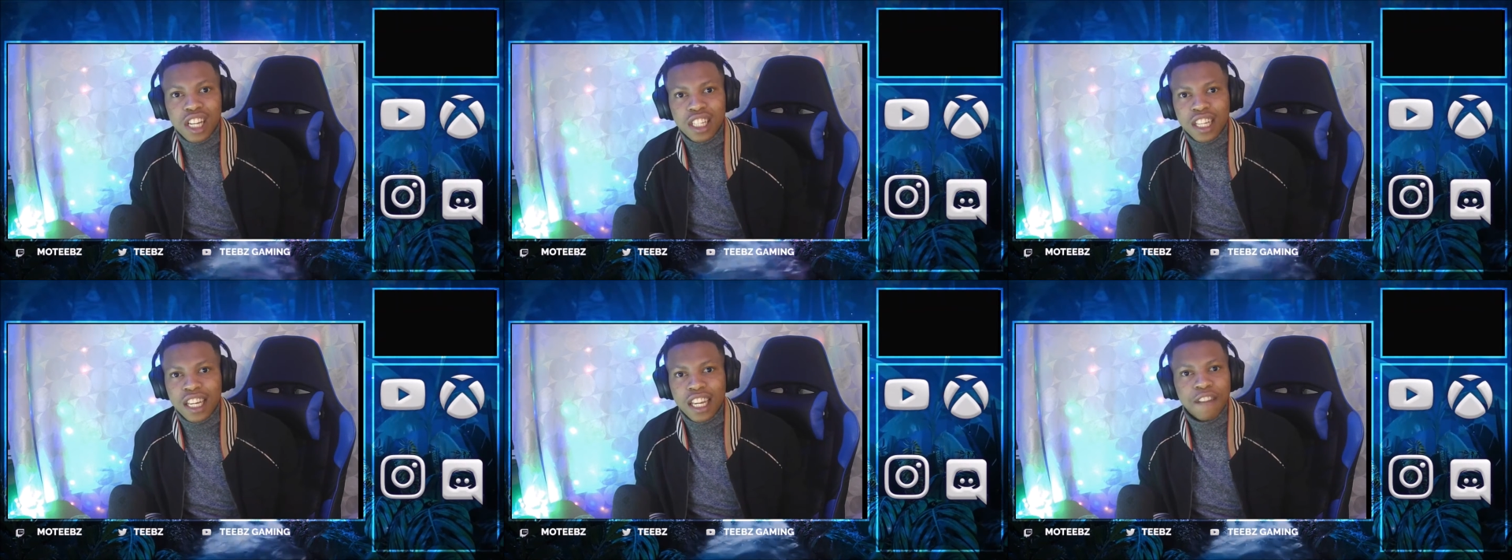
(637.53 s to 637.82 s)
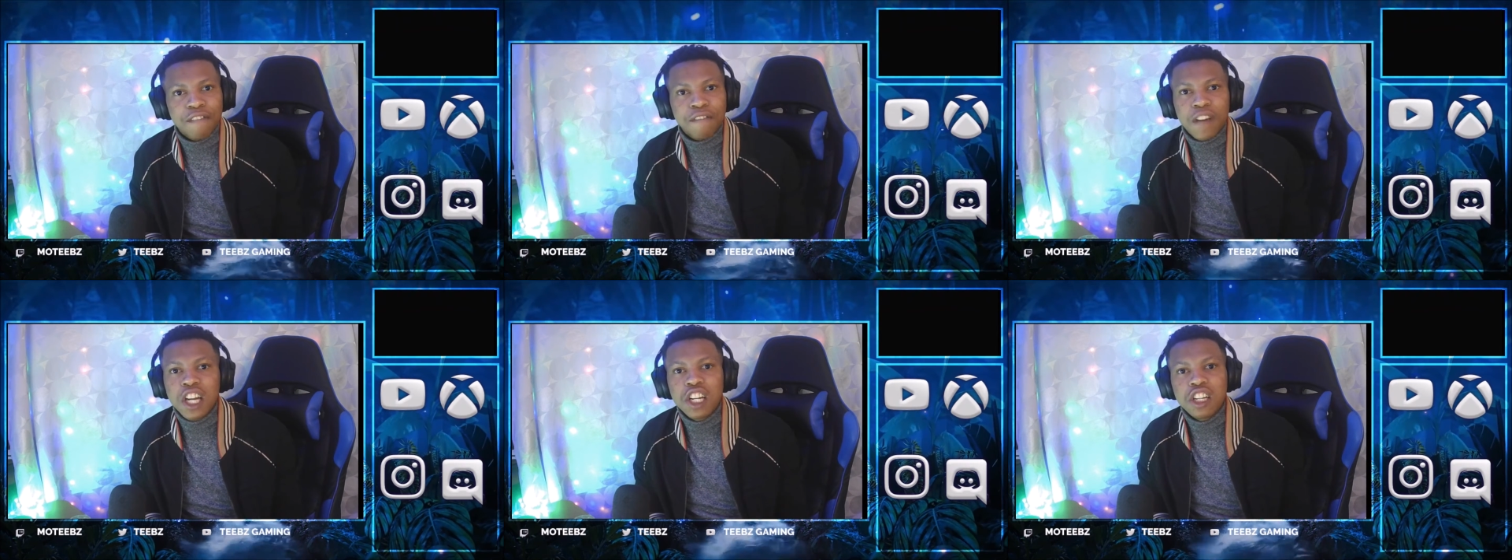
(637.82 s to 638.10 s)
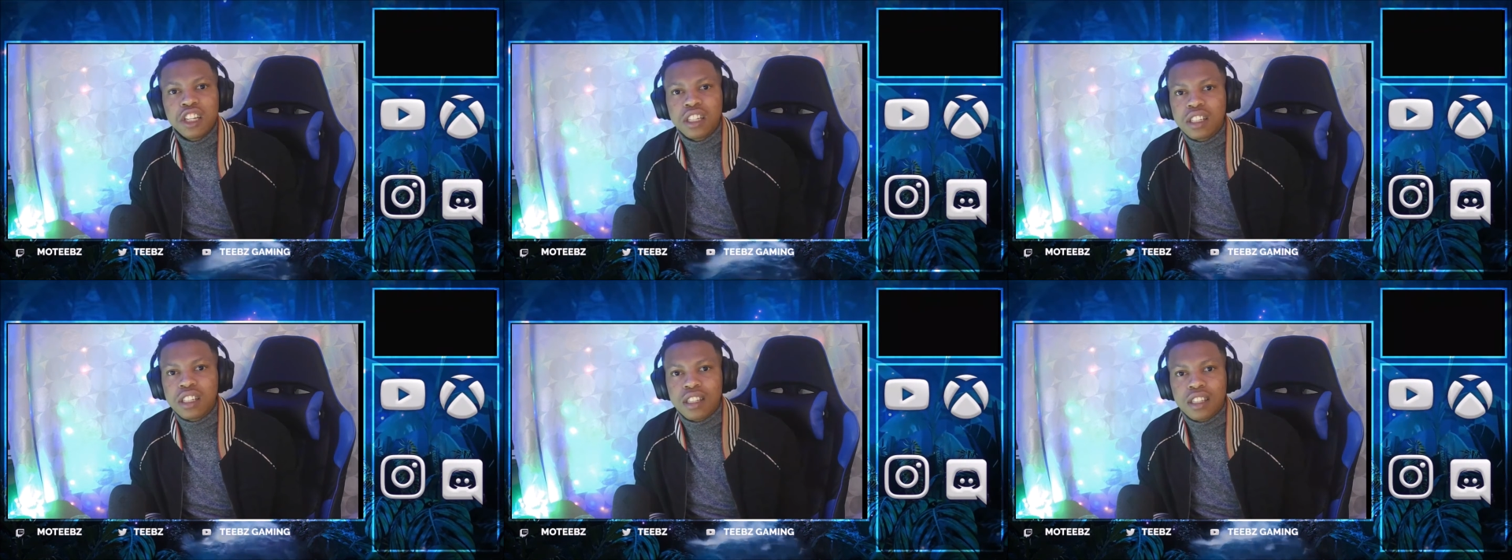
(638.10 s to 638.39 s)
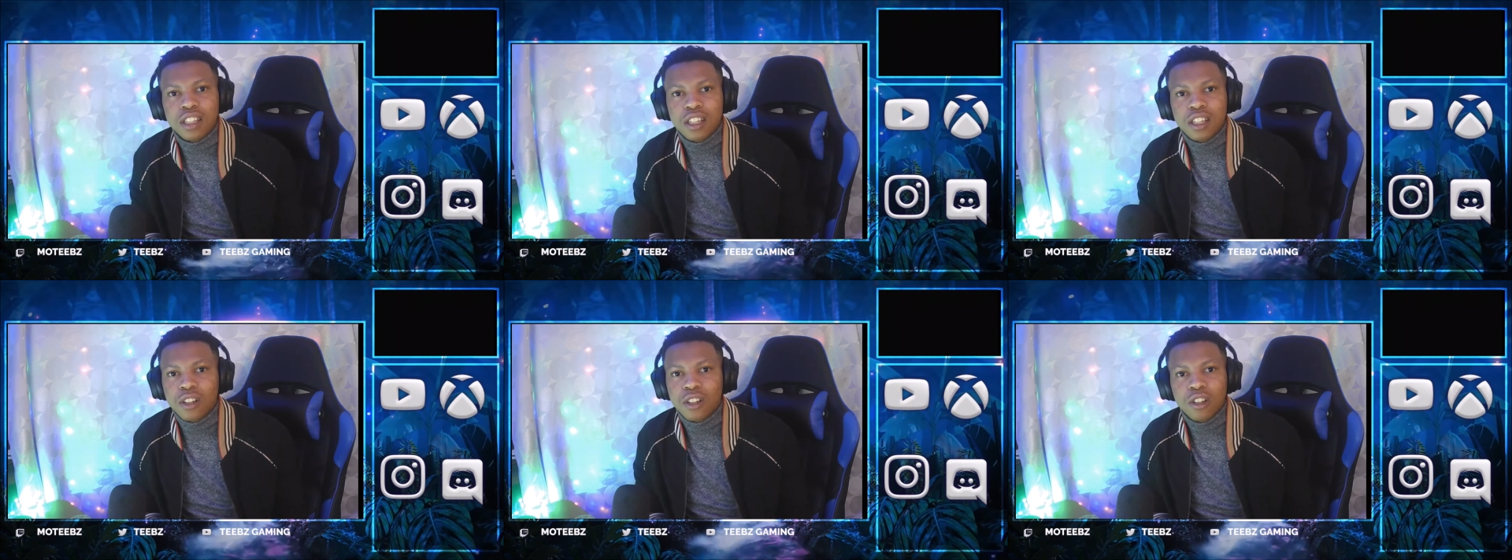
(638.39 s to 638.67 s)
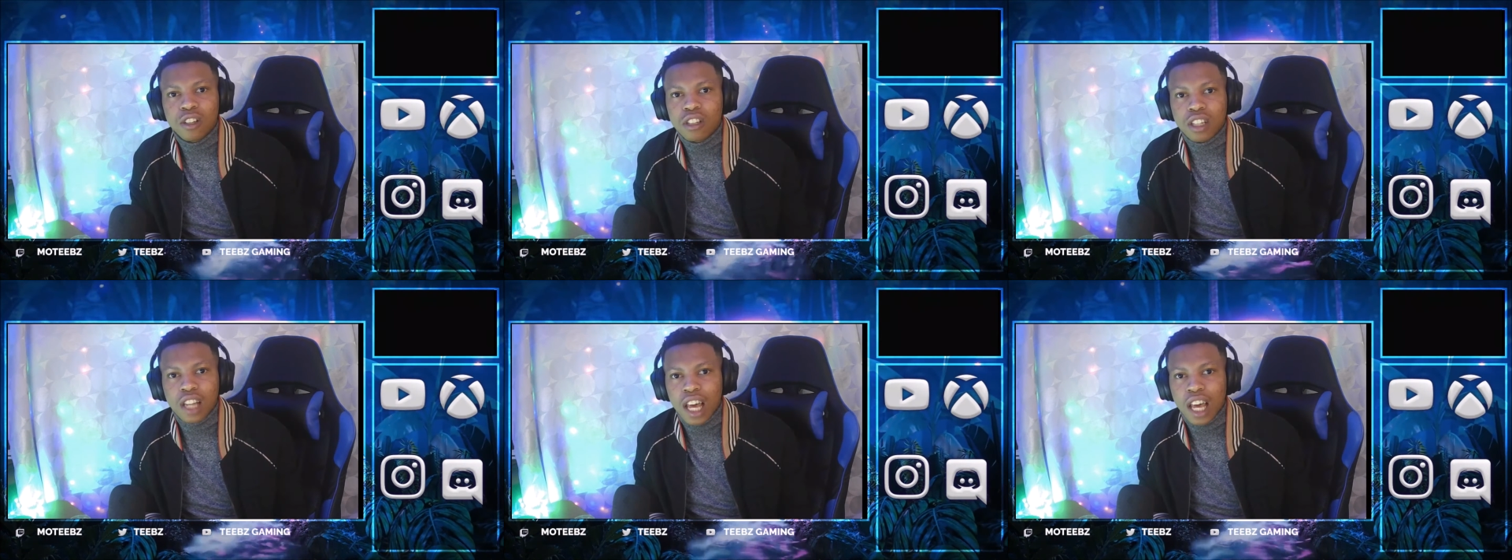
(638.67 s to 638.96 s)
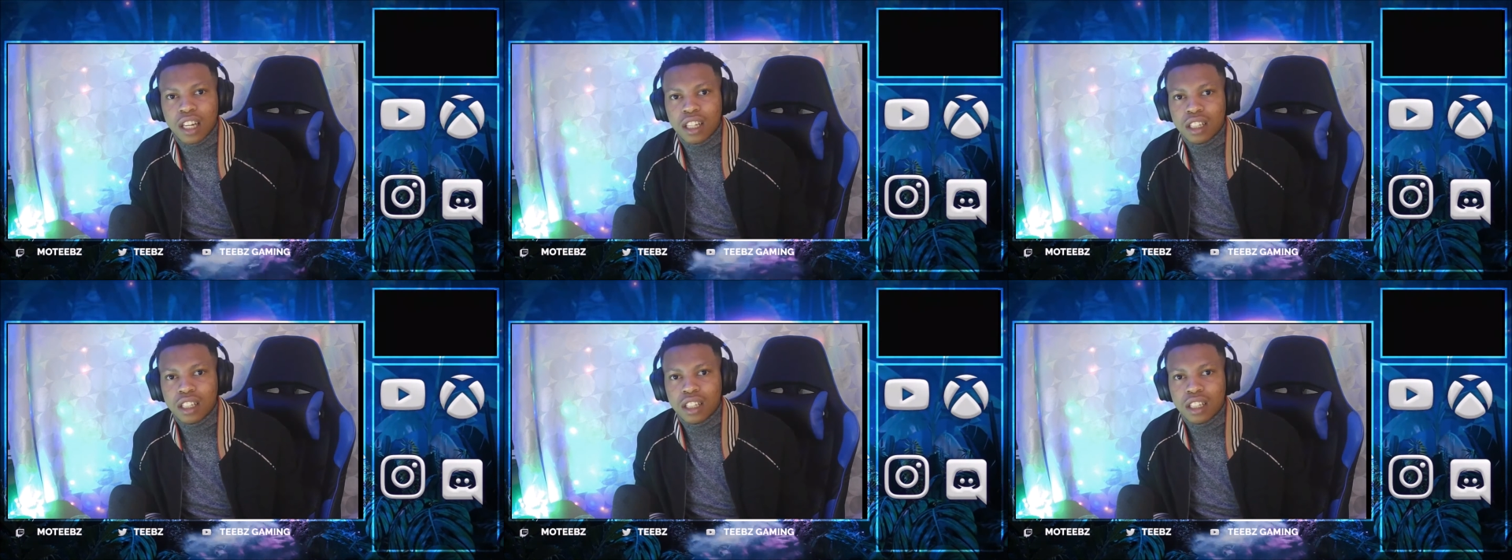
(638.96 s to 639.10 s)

like Avengers didn't look like,